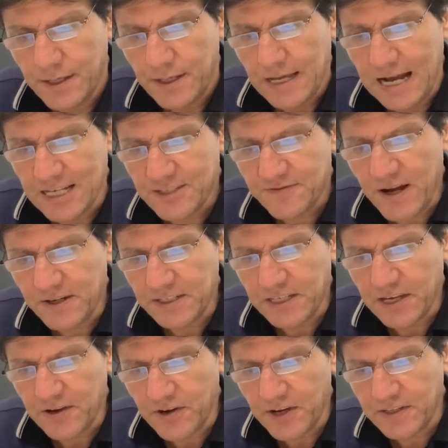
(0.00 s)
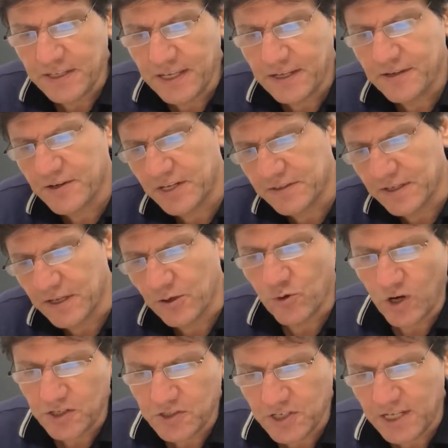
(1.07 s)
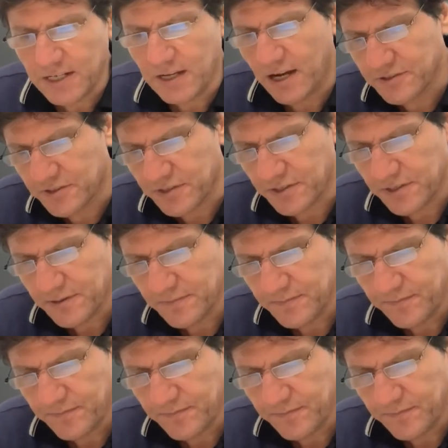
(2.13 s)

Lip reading: As found in the greeting, question, answer.